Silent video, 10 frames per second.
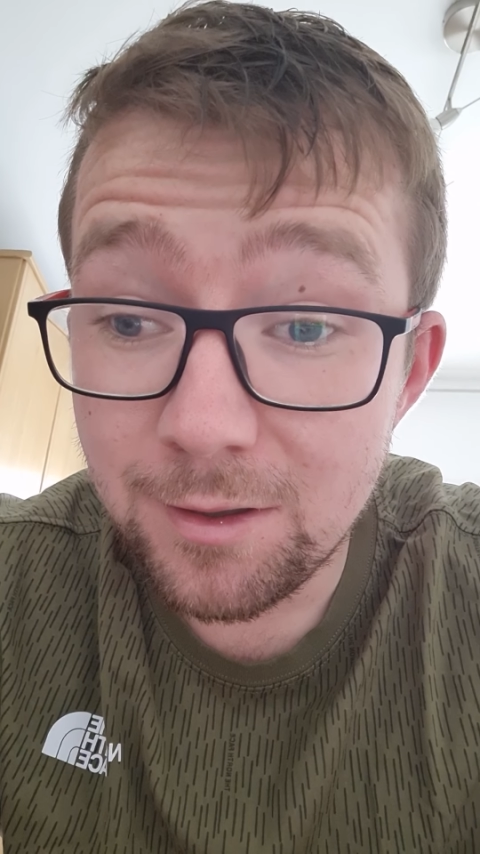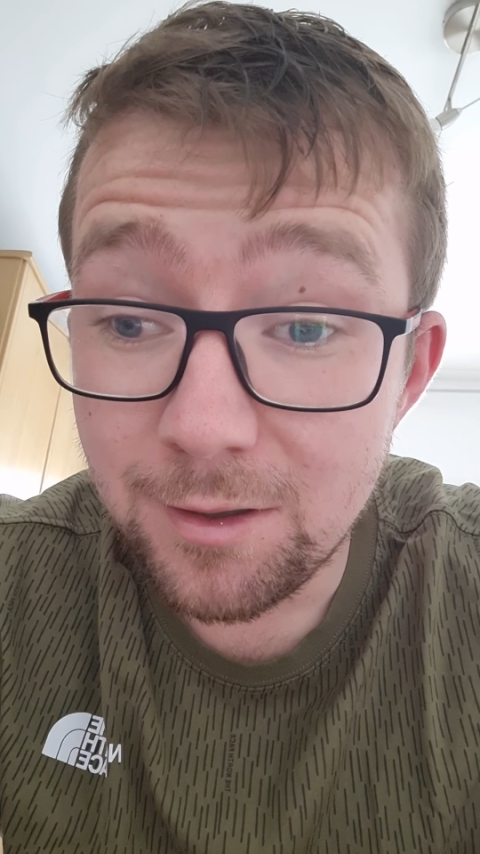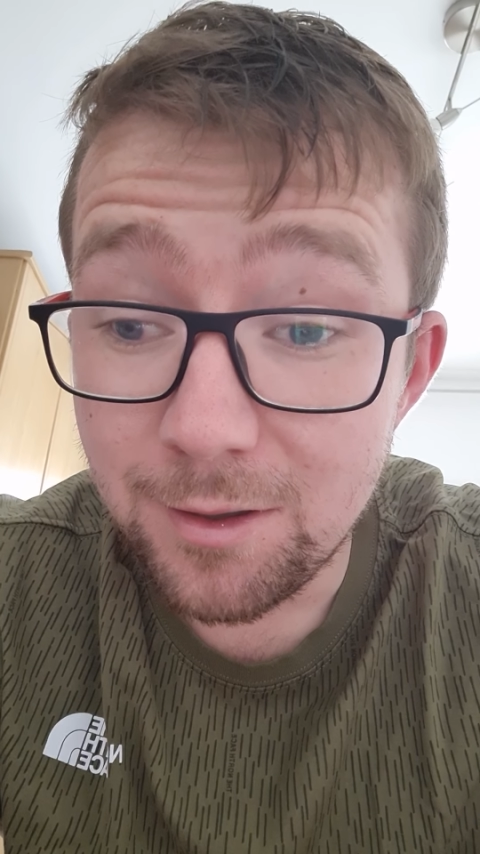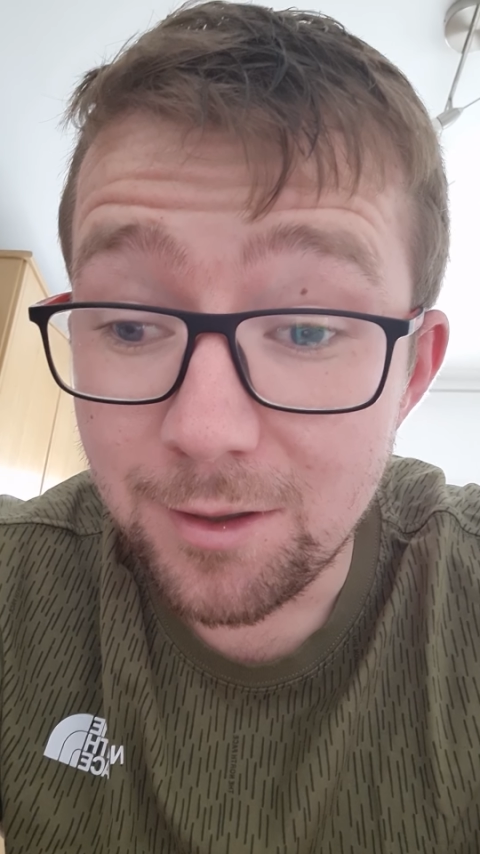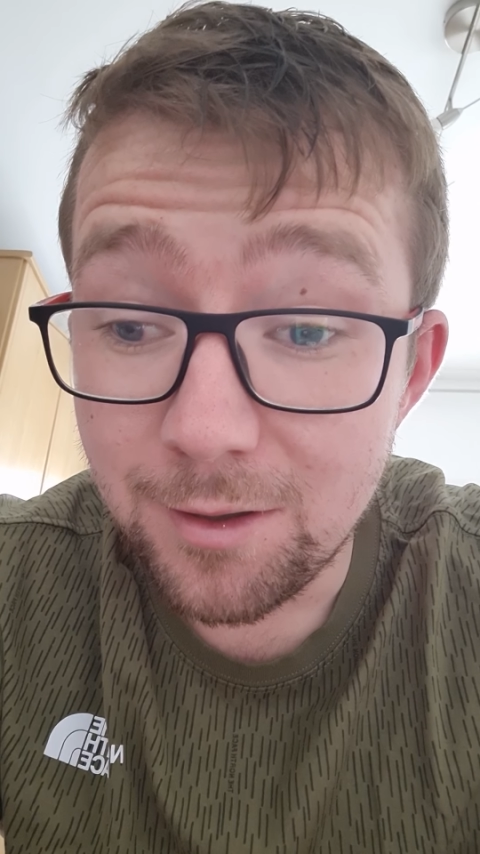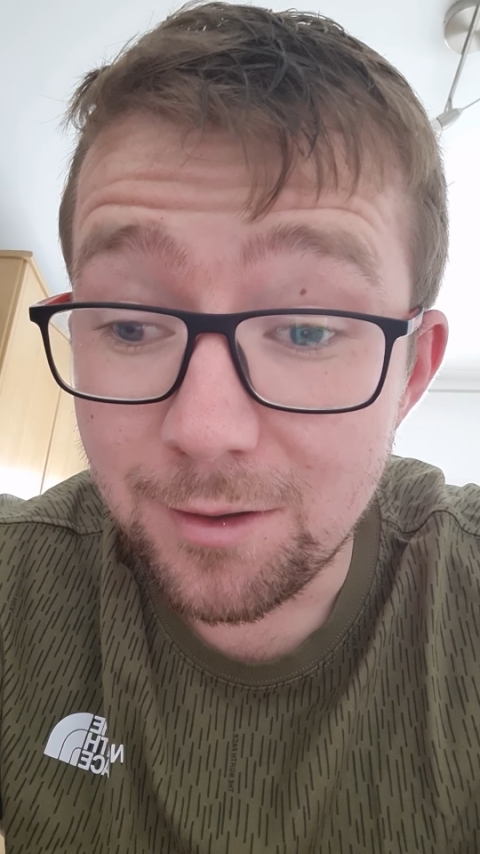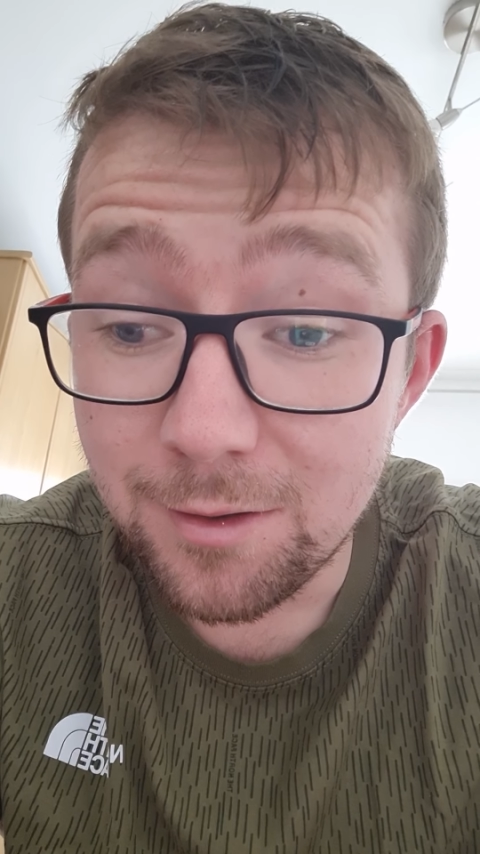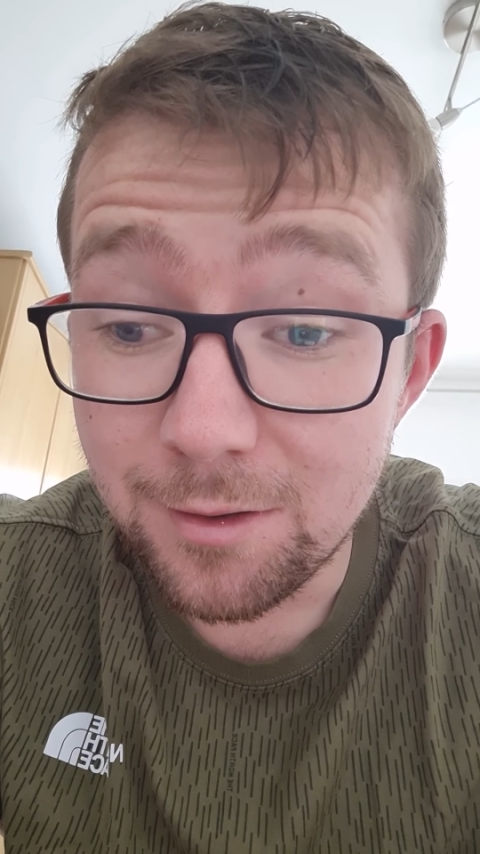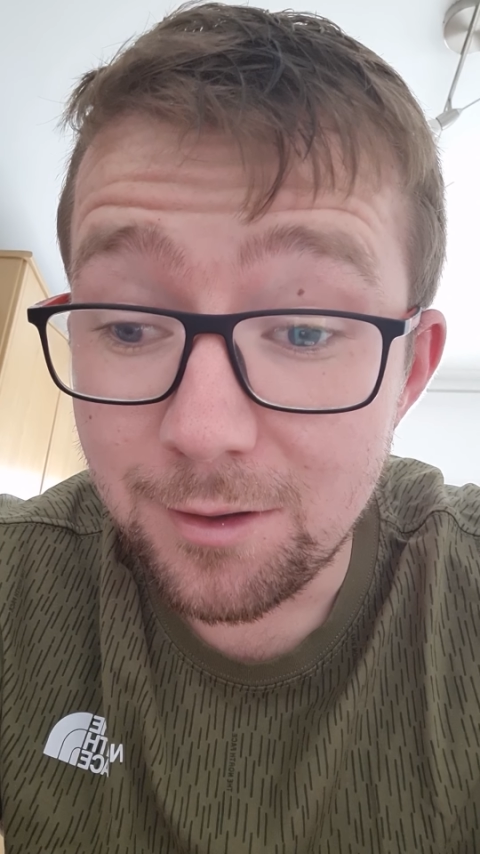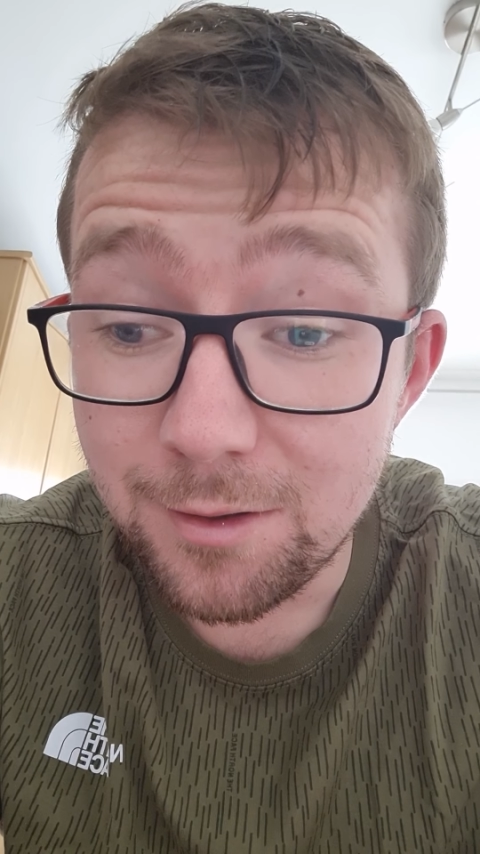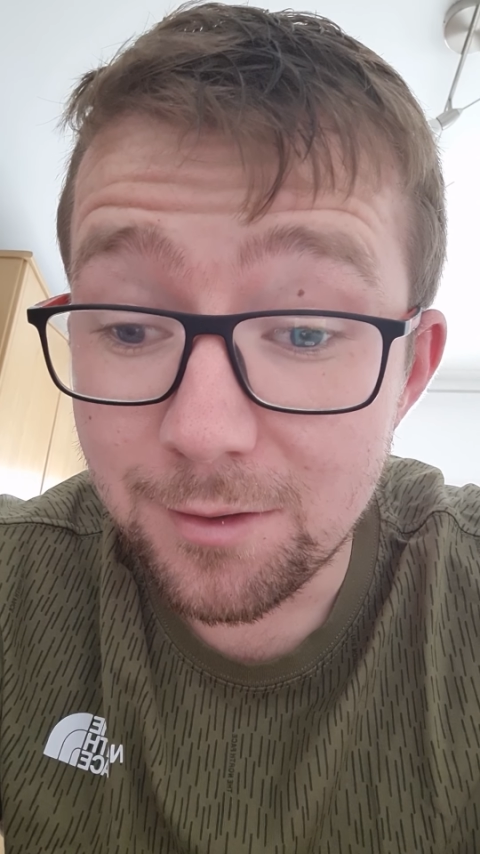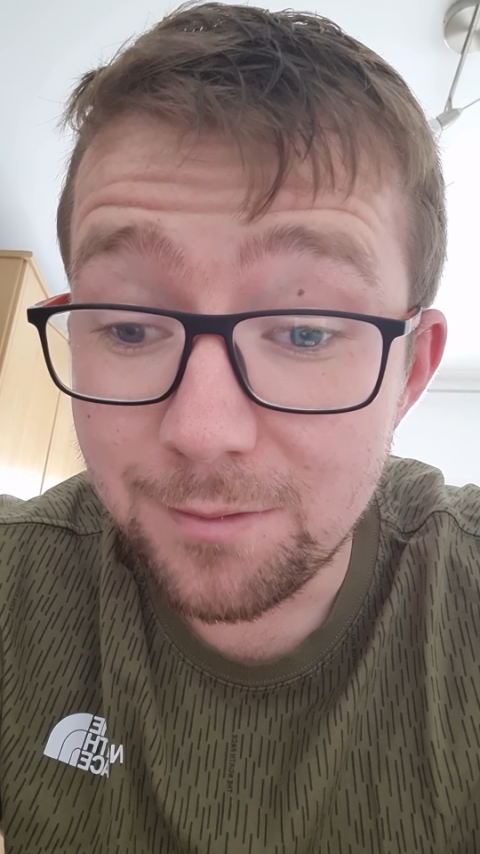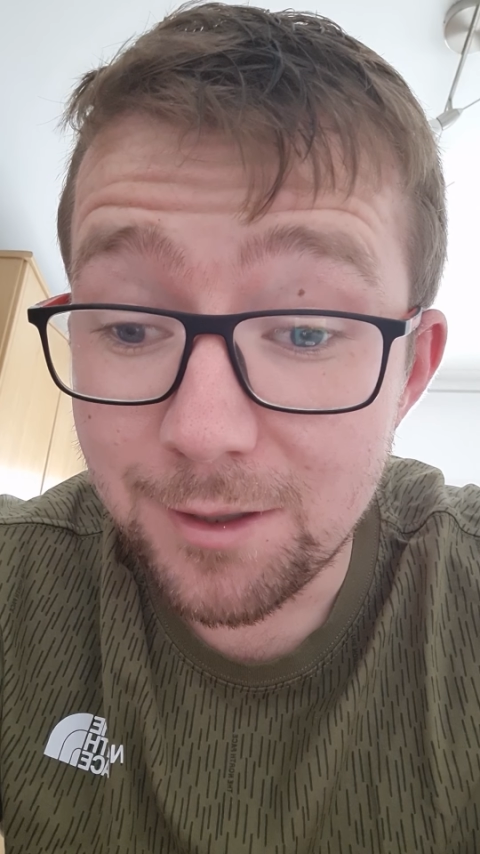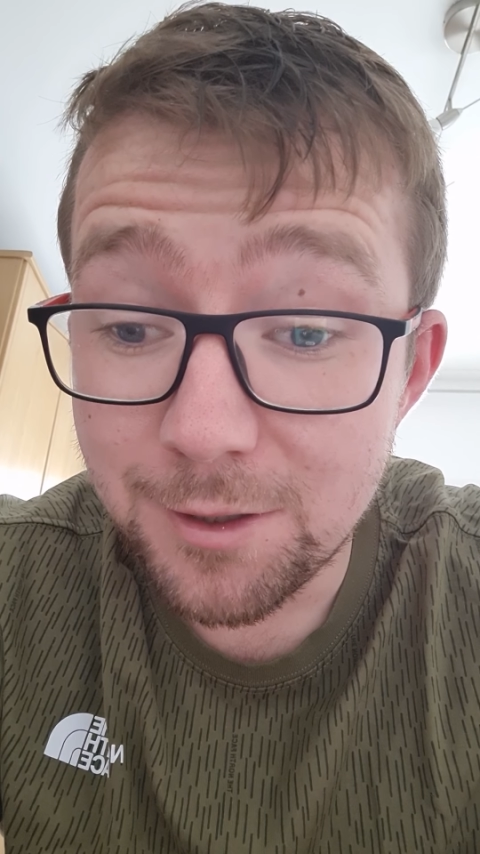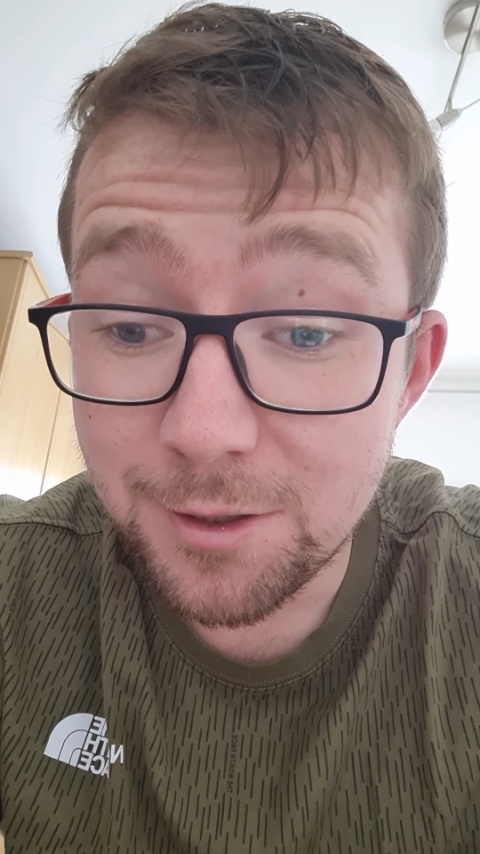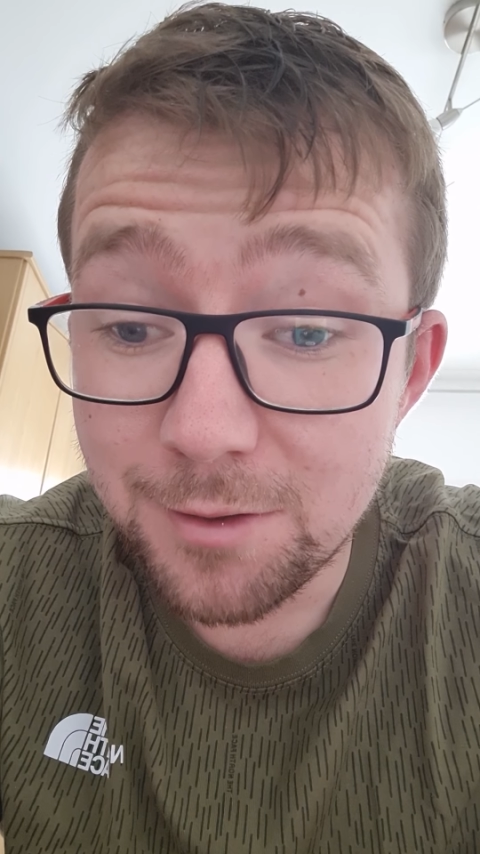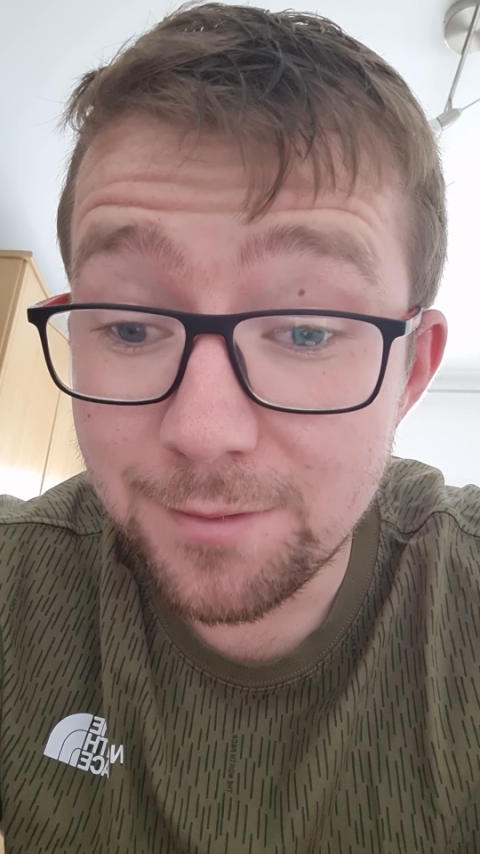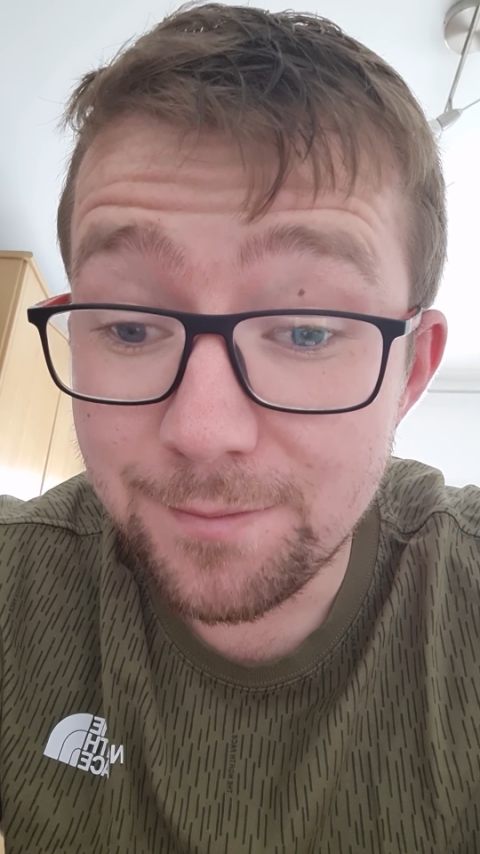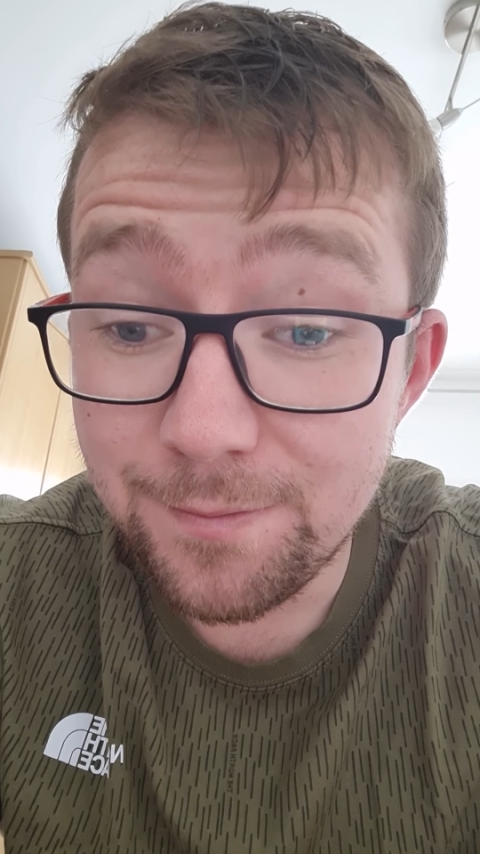I thought in this match,